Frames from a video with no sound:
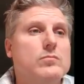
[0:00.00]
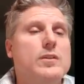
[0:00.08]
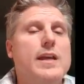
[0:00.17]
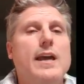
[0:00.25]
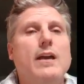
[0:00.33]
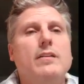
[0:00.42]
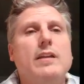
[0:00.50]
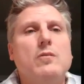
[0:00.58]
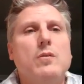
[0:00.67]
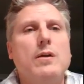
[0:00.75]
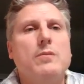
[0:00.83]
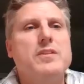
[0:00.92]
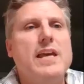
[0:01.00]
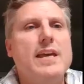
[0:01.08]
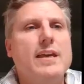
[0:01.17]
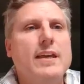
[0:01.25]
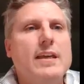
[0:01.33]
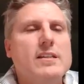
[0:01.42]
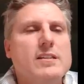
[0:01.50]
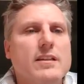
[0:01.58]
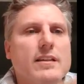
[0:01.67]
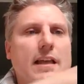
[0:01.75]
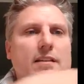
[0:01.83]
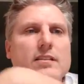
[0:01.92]
Yeah, that's what I'm saying is
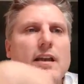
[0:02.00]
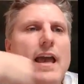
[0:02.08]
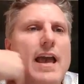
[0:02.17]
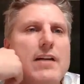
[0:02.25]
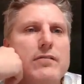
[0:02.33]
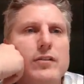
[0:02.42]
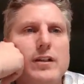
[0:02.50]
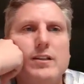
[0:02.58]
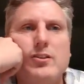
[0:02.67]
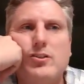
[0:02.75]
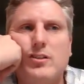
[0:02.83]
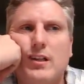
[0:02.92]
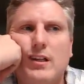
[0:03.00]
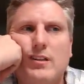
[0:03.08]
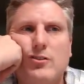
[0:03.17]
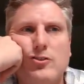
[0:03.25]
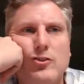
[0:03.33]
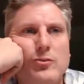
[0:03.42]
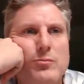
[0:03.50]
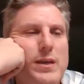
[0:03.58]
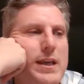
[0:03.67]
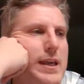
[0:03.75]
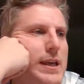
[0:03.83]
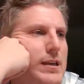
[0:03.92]
that the average should
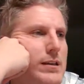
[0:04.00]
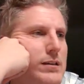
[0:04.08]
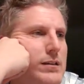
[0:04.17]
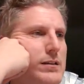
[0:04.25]
be